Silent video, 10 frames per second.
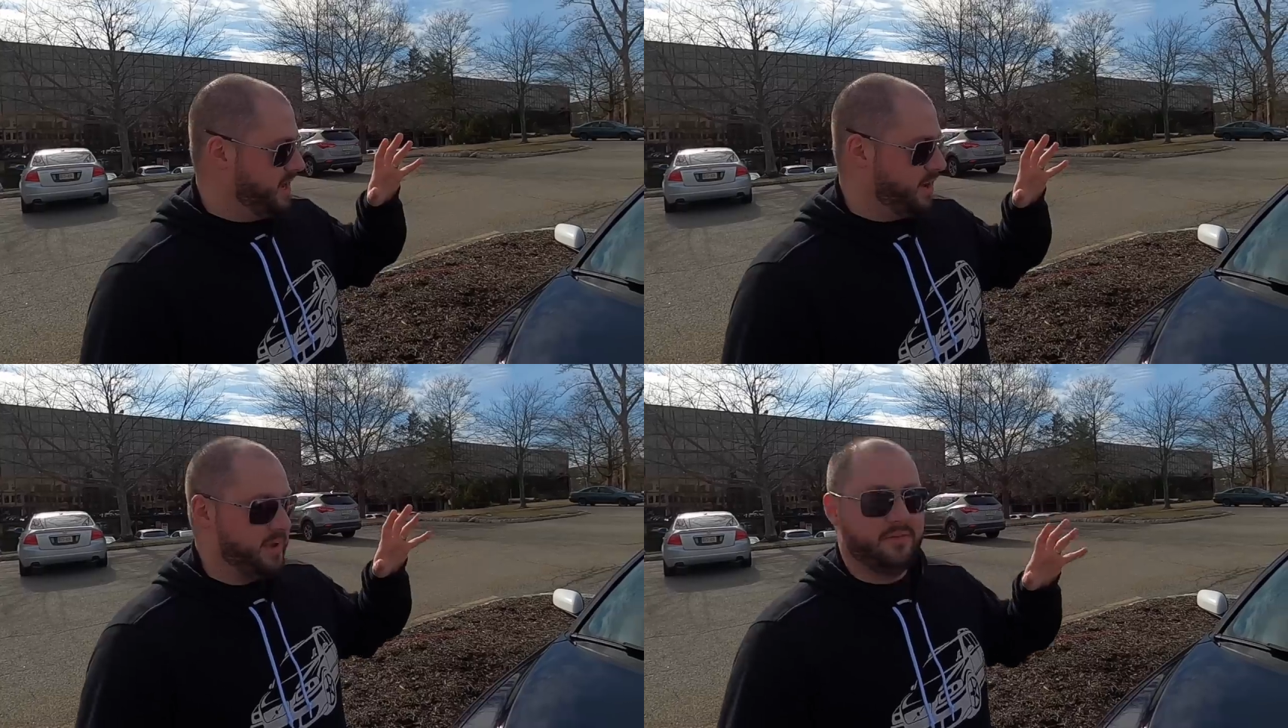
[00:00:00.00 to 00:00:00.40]

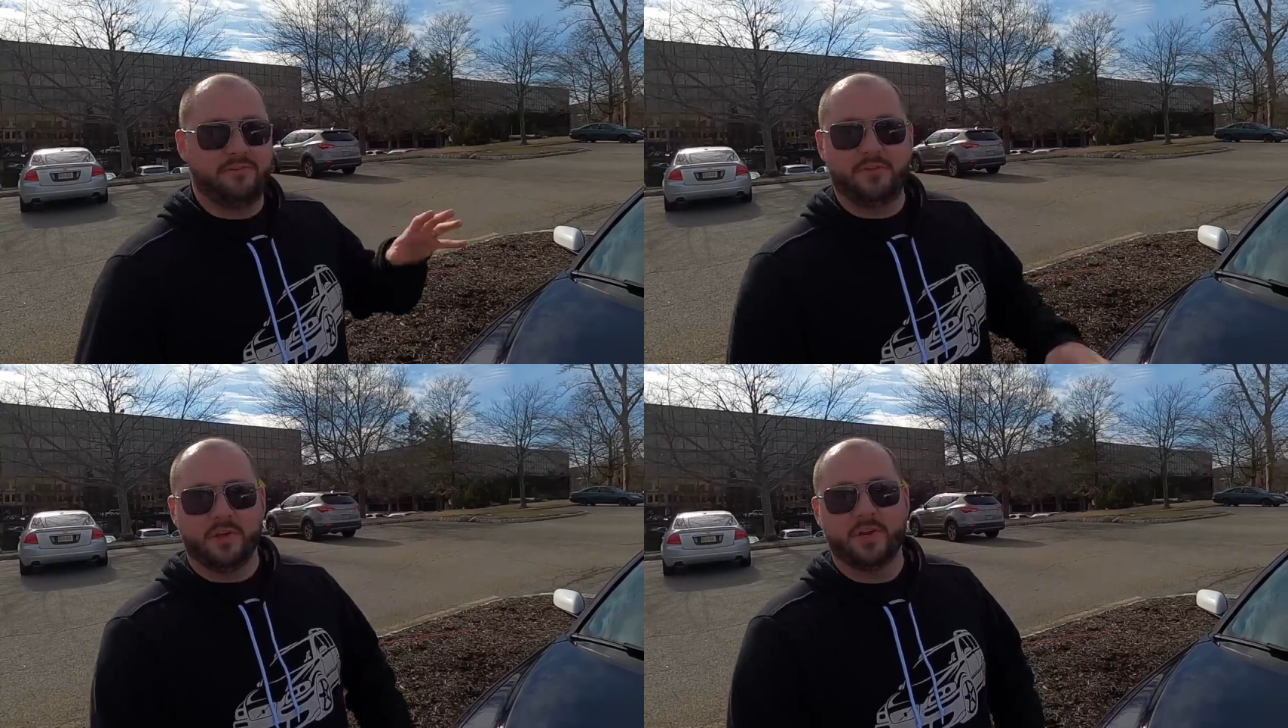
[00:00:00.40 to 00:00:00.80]
Uh, we have a
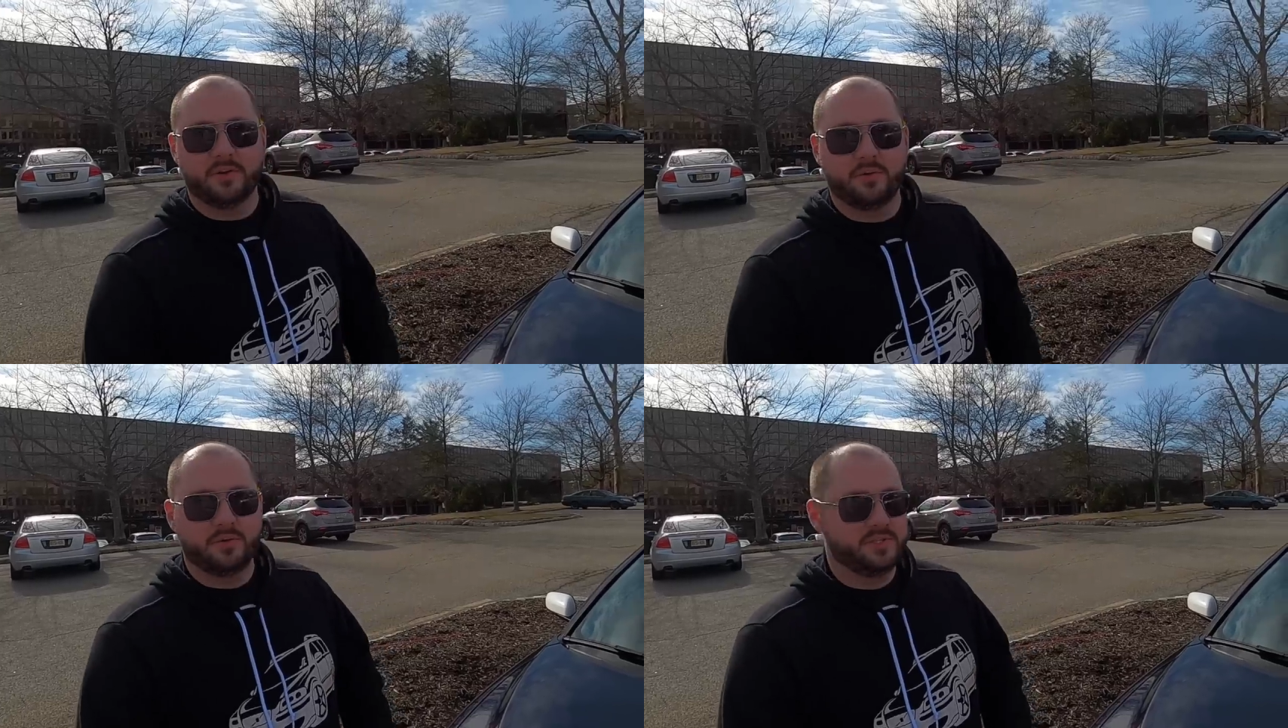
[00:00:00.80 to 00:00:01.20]
full
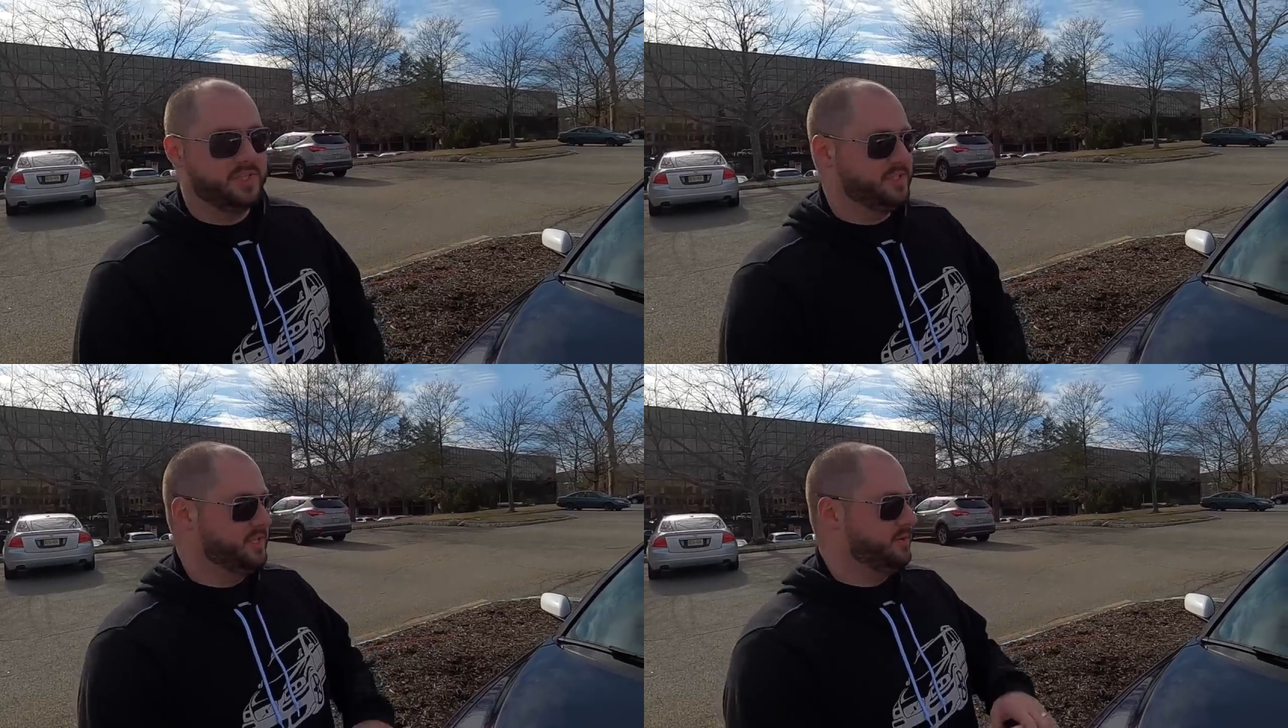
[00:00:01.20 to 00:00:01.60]
intercooler
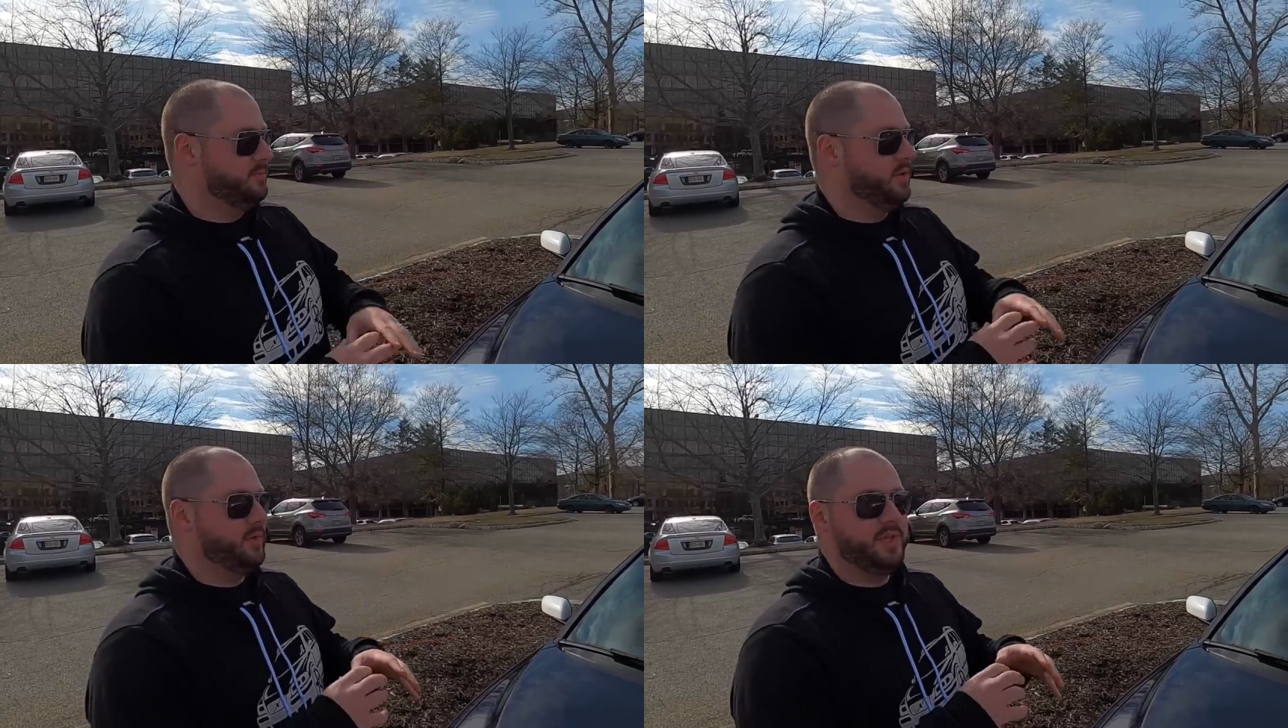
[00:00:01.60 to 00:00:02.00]

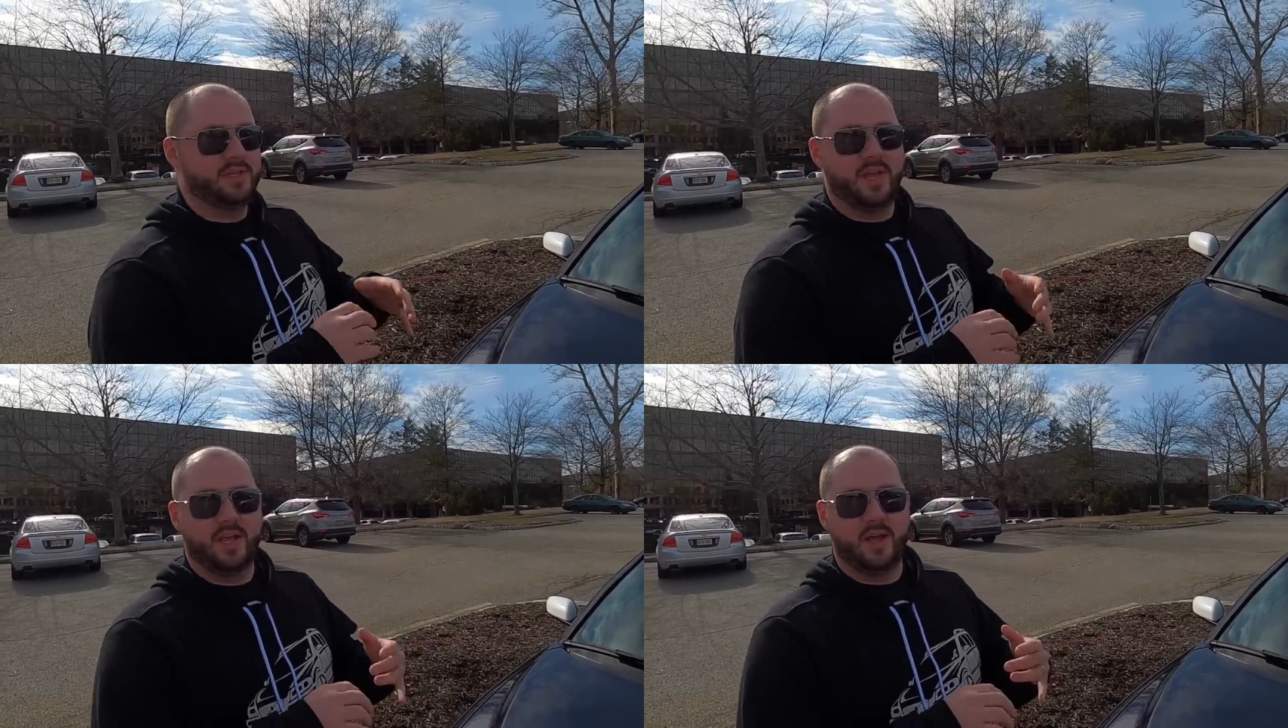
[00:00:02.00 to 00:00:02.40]
system. We
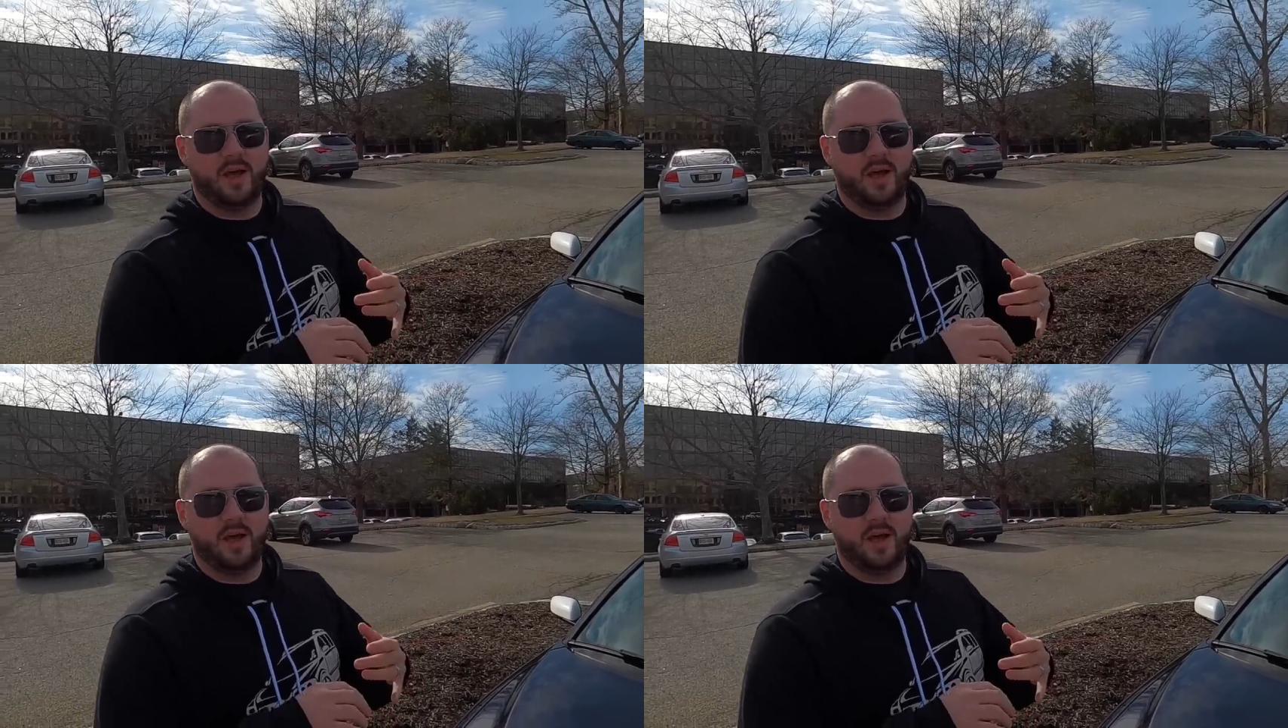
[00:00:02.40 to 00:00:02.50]
did